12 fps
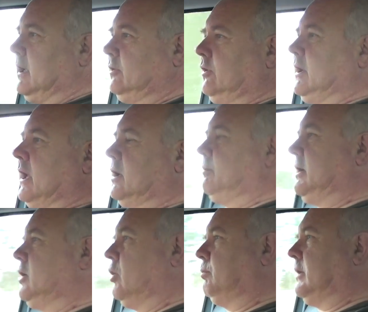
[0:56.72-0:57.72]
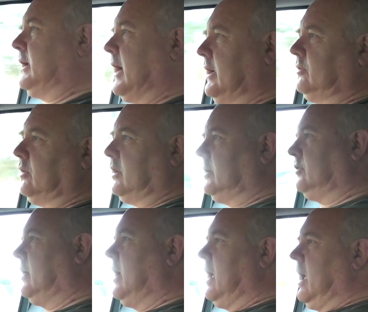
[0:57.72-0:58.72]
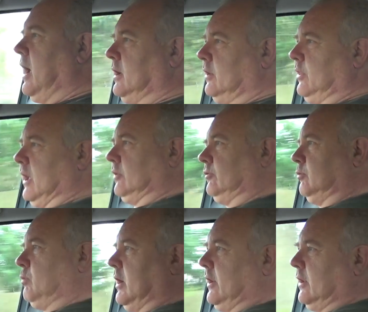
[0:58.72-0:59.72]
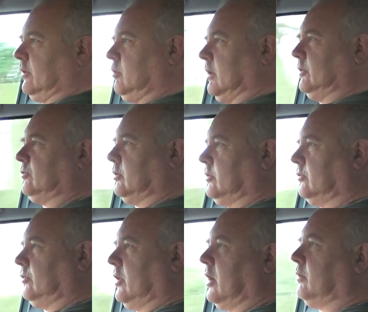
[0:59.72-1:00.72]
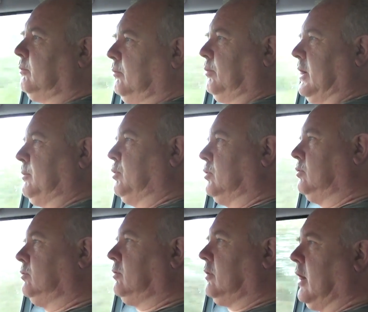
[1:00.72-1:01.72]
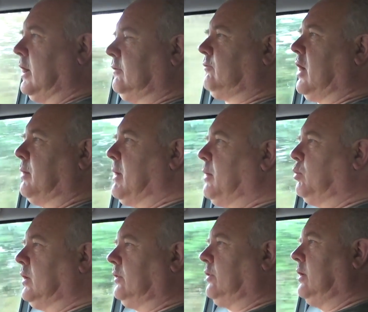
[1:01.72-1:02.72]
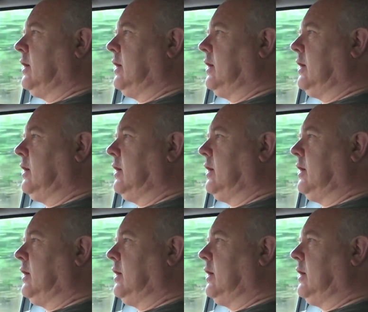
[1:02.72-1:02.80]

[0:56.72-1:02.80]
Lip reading: is it going to be complicated, and 1,001 other questions that people kind of come up with.